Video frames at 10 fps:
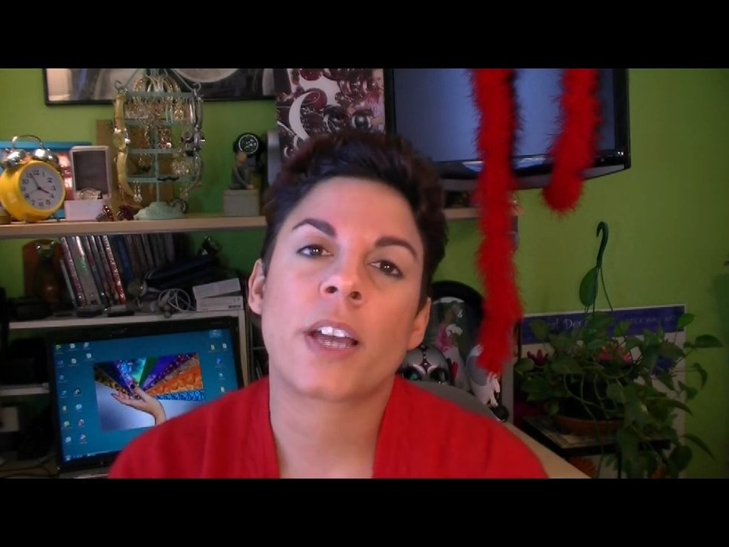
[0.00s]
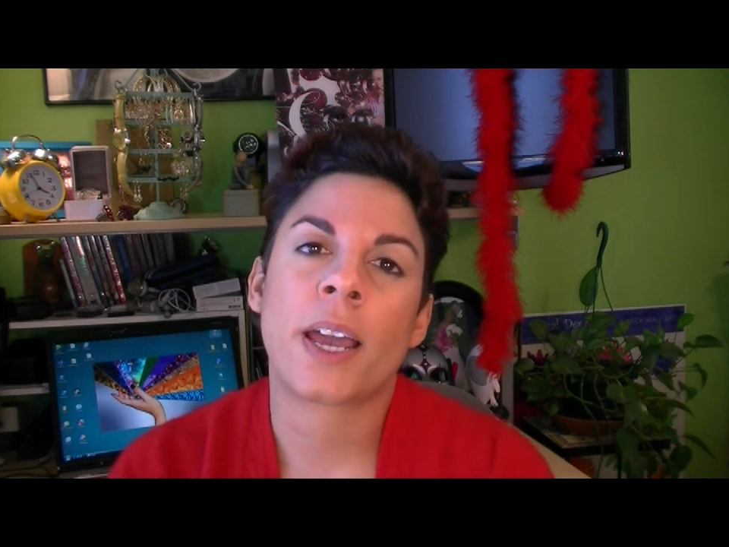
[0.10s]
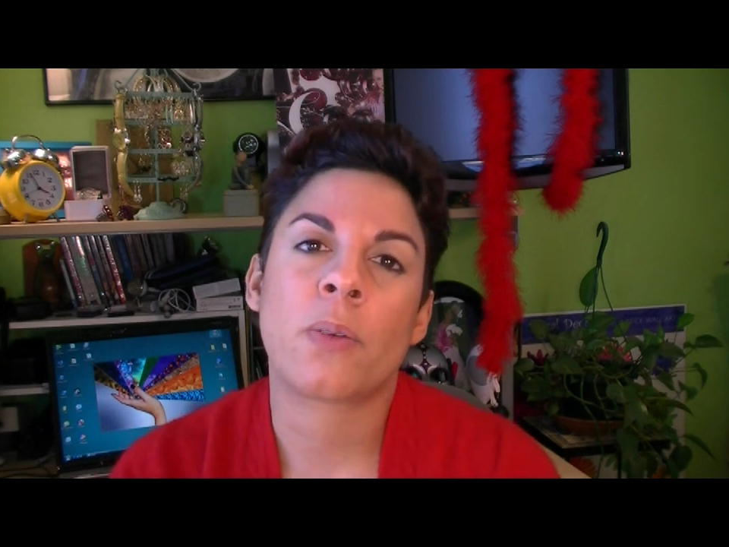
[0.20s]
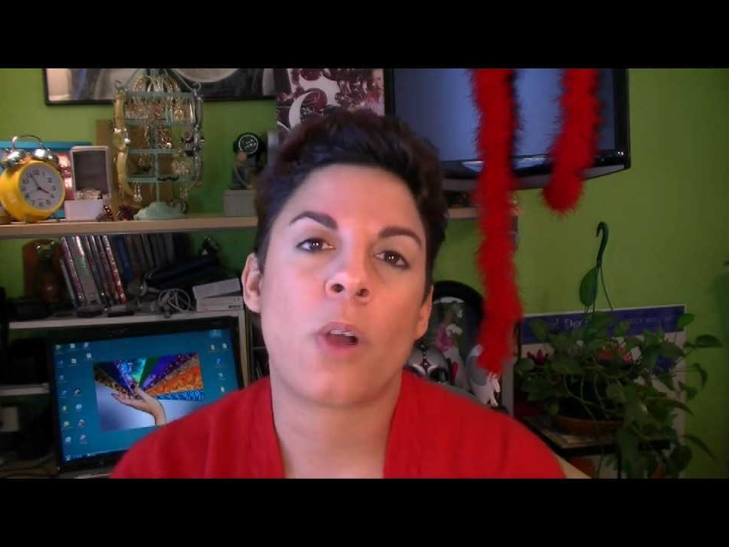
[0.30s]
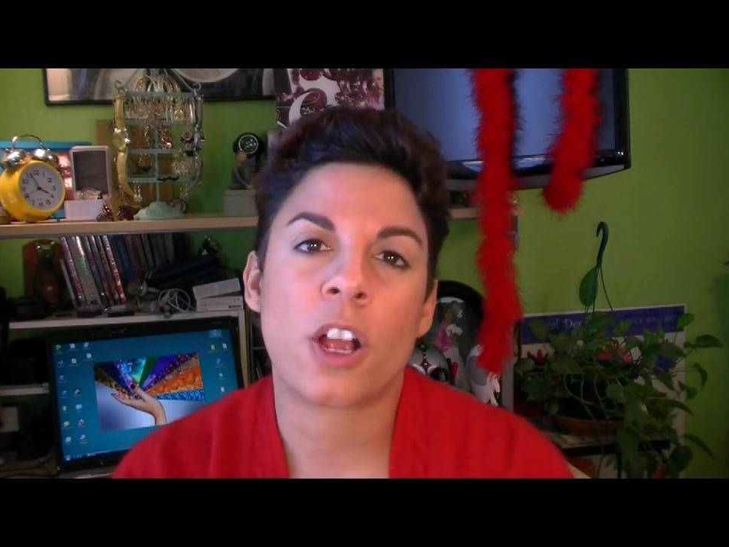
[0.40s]

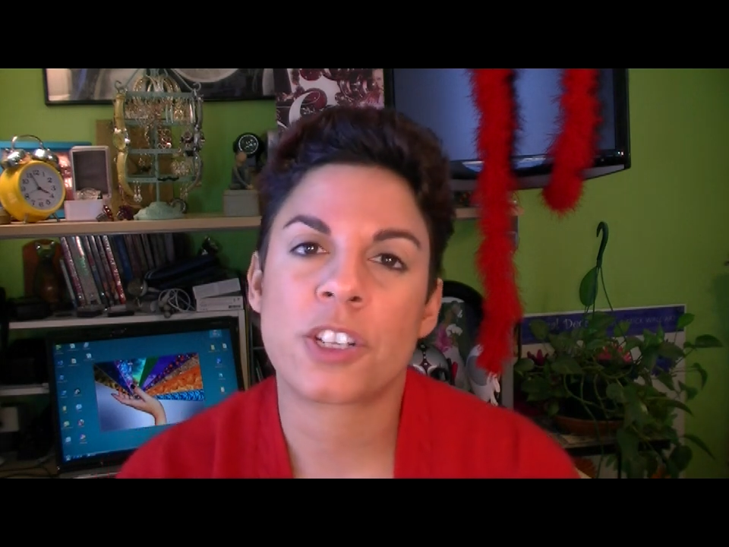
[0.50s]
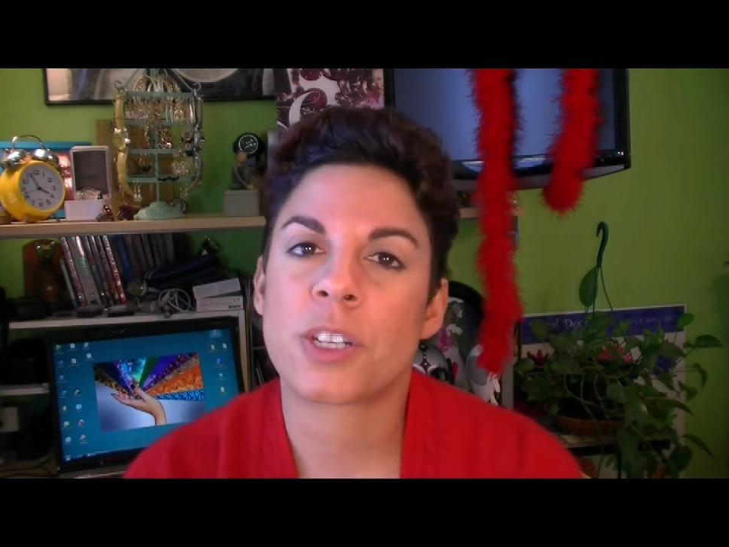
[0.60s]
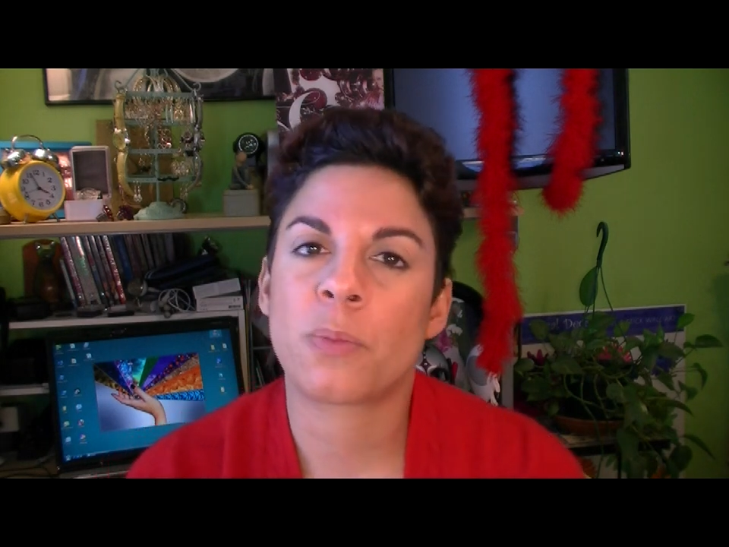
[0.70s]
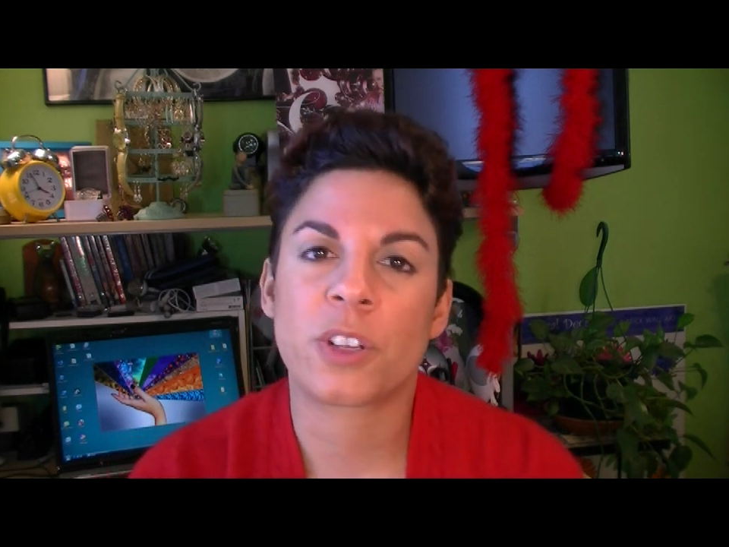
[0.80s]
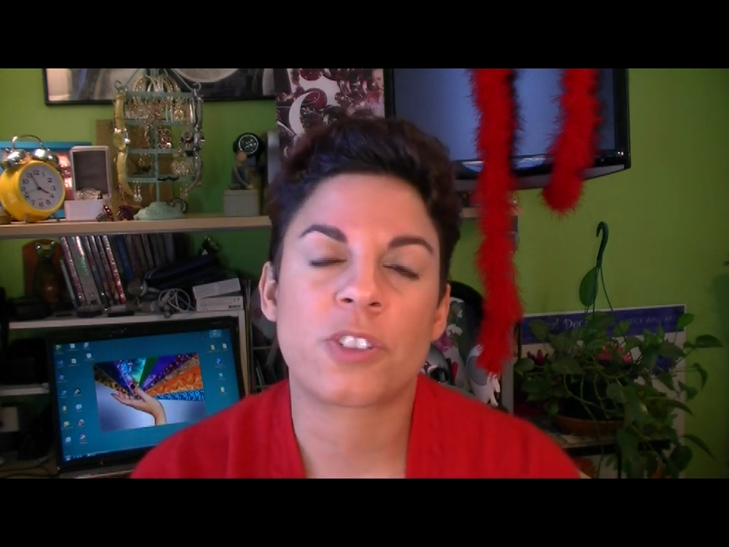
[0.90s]
I
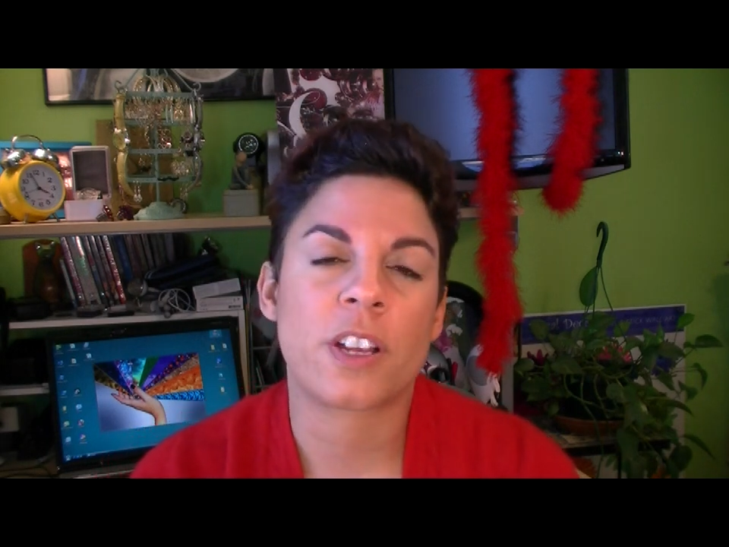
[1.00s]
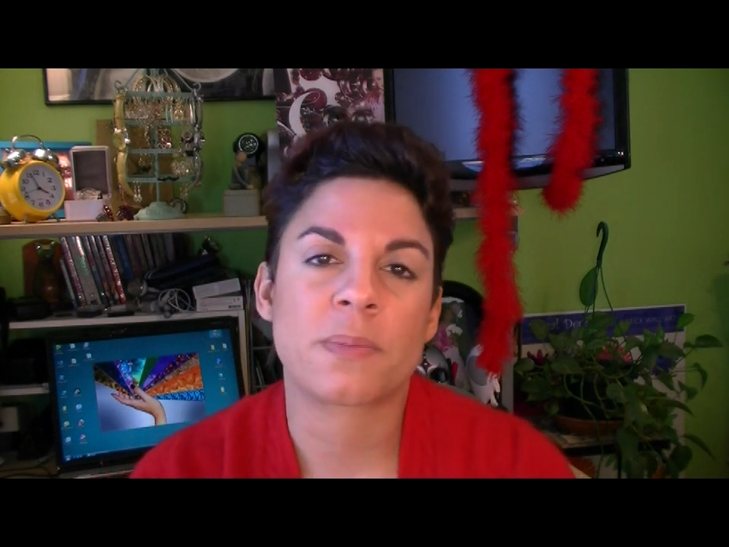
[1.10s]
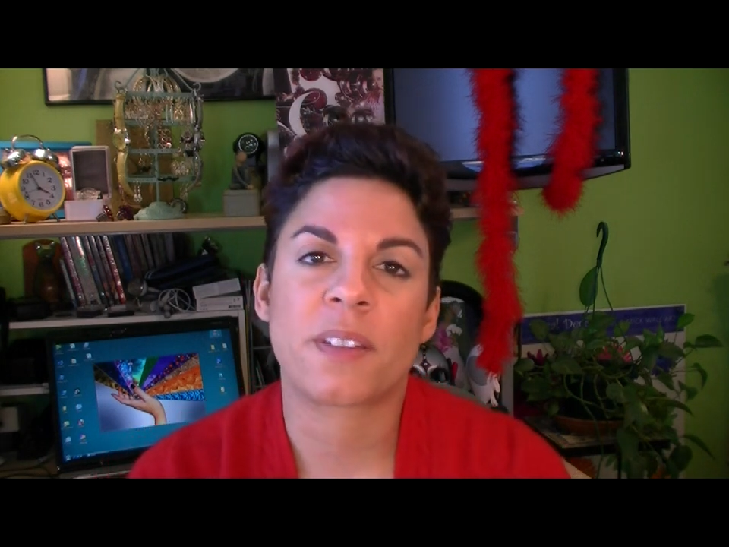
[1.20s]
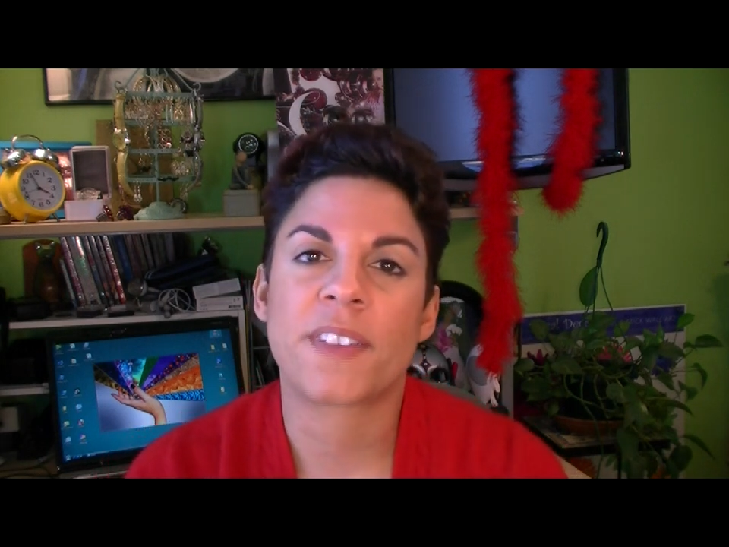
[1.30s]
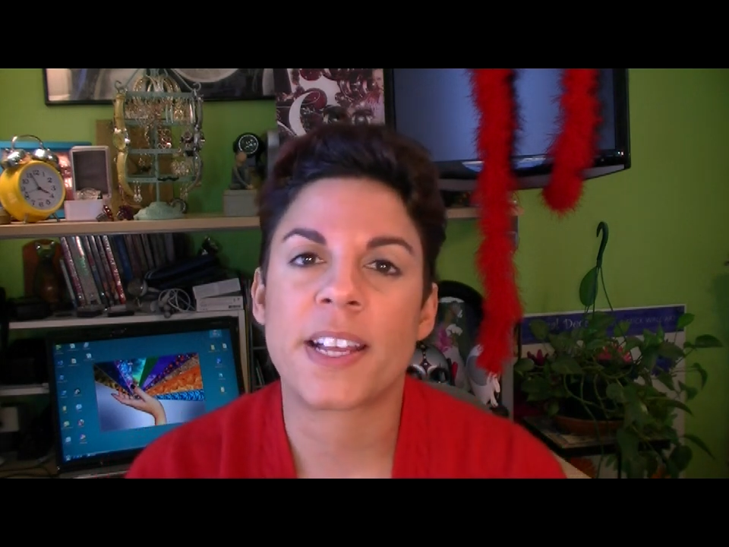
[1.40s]
washed and moisturized
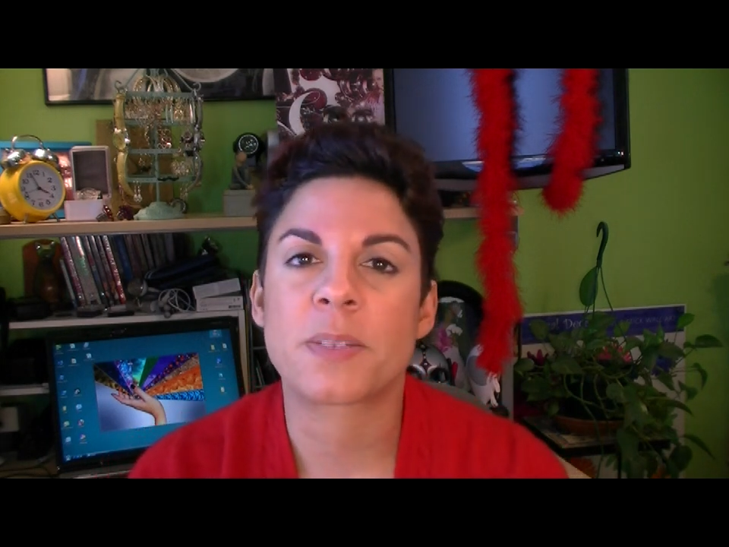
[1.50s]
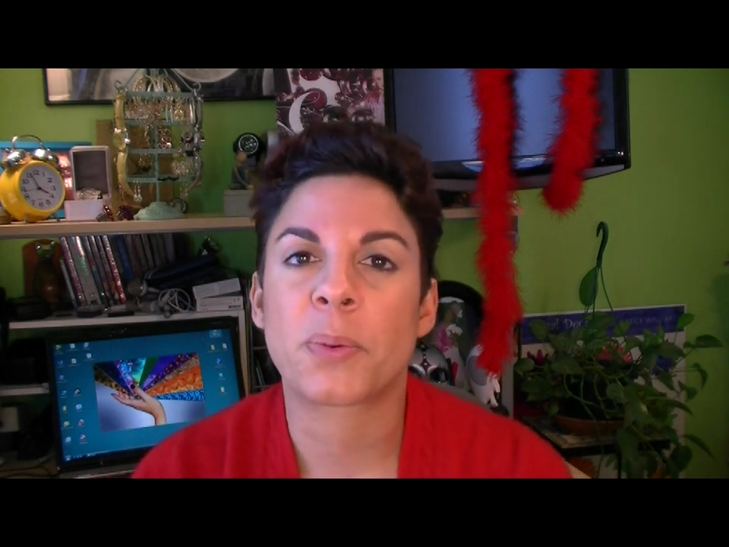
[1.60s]
my face,